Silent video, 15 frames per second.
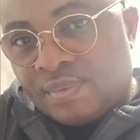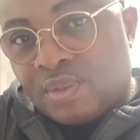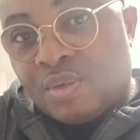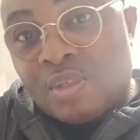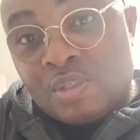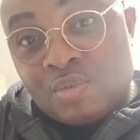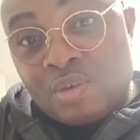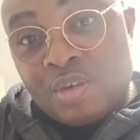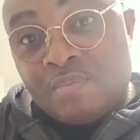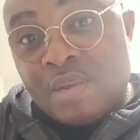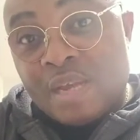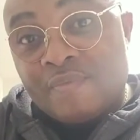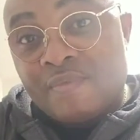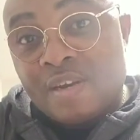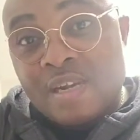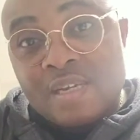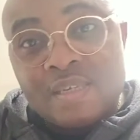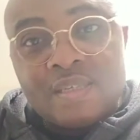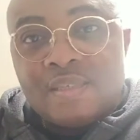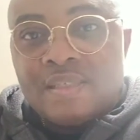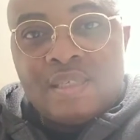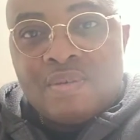to destroy Biafra,
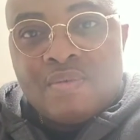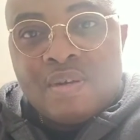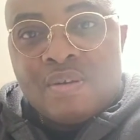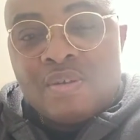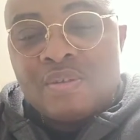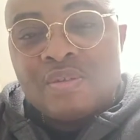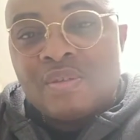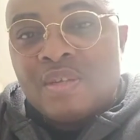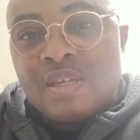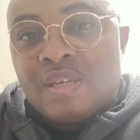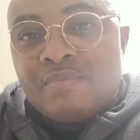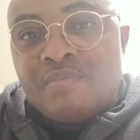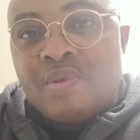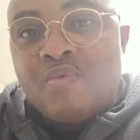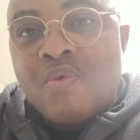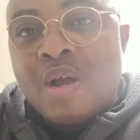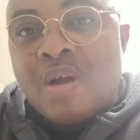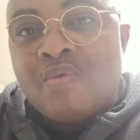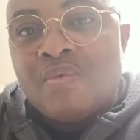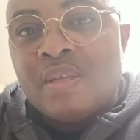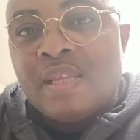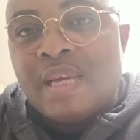it will not be
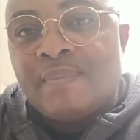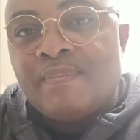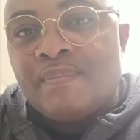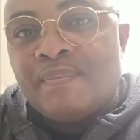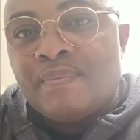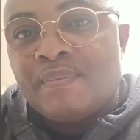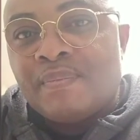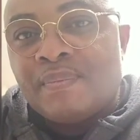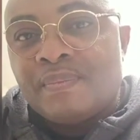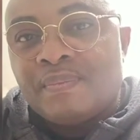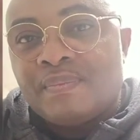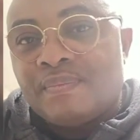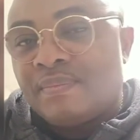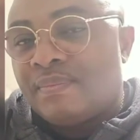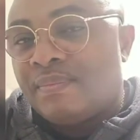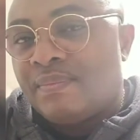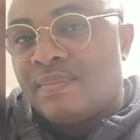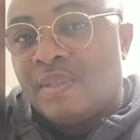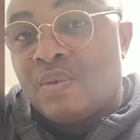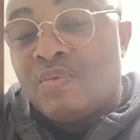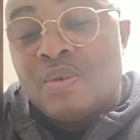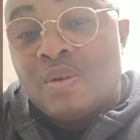well with them.
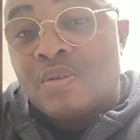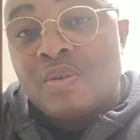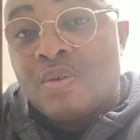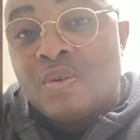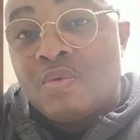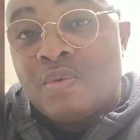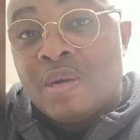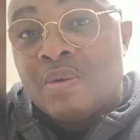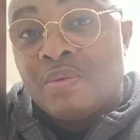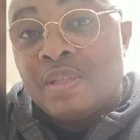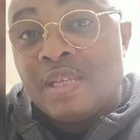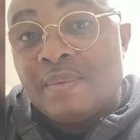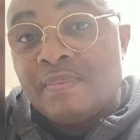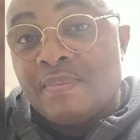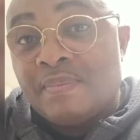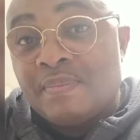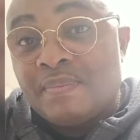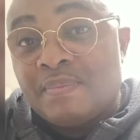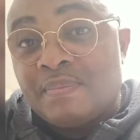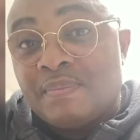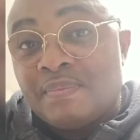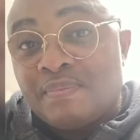It will not go well with them.
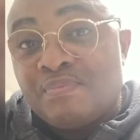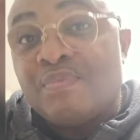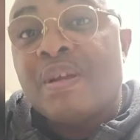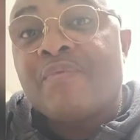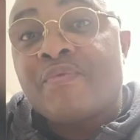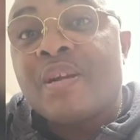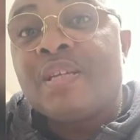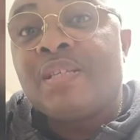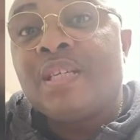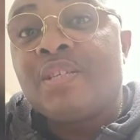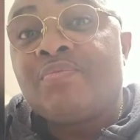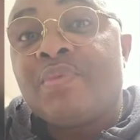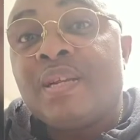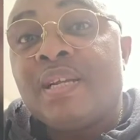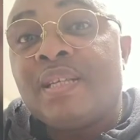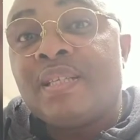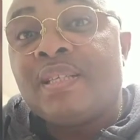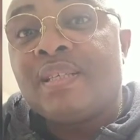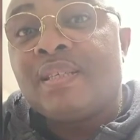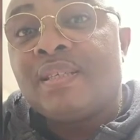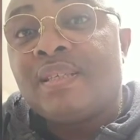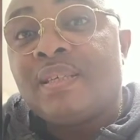Biafra is a spirit.
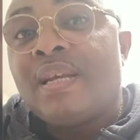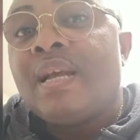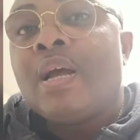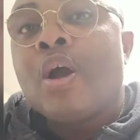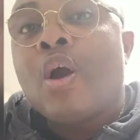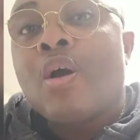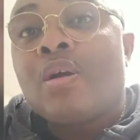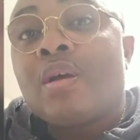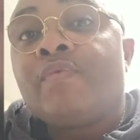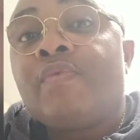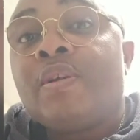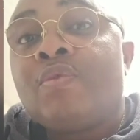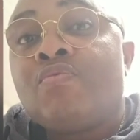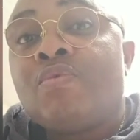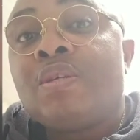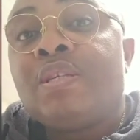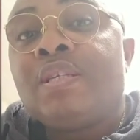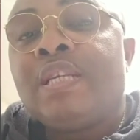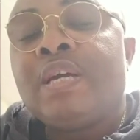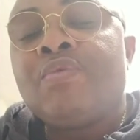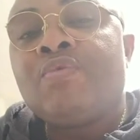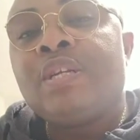All of them,
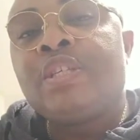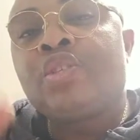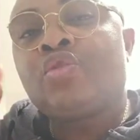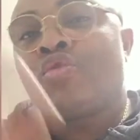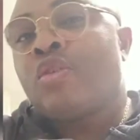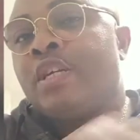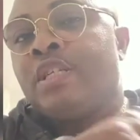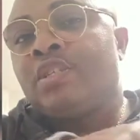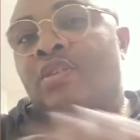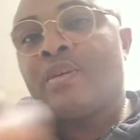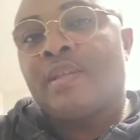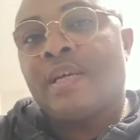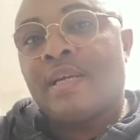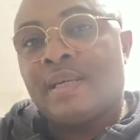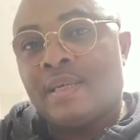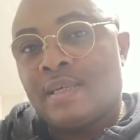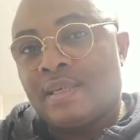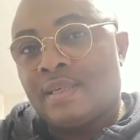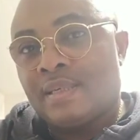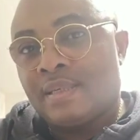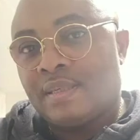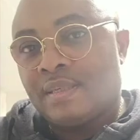they will destroy each other
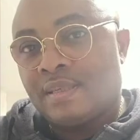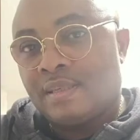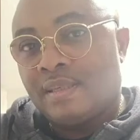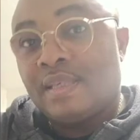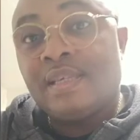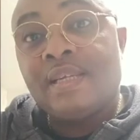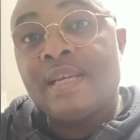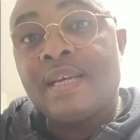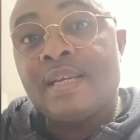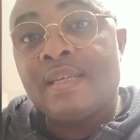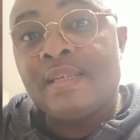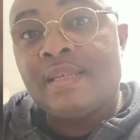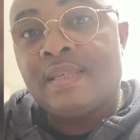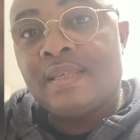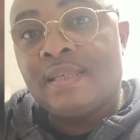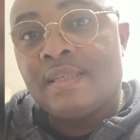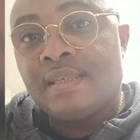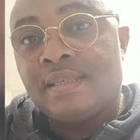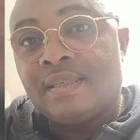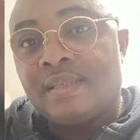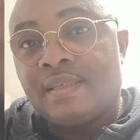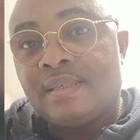in the end.
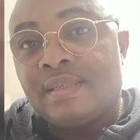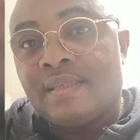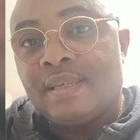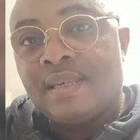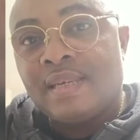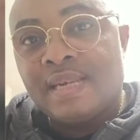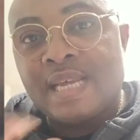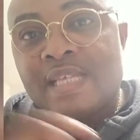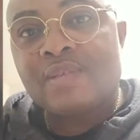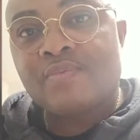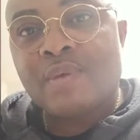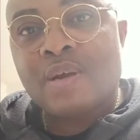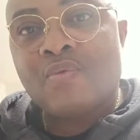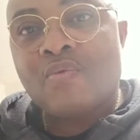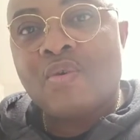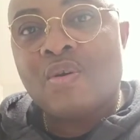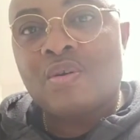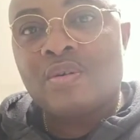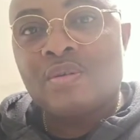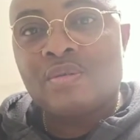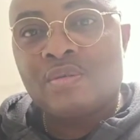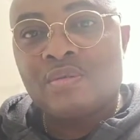That's my
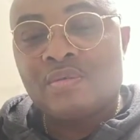word.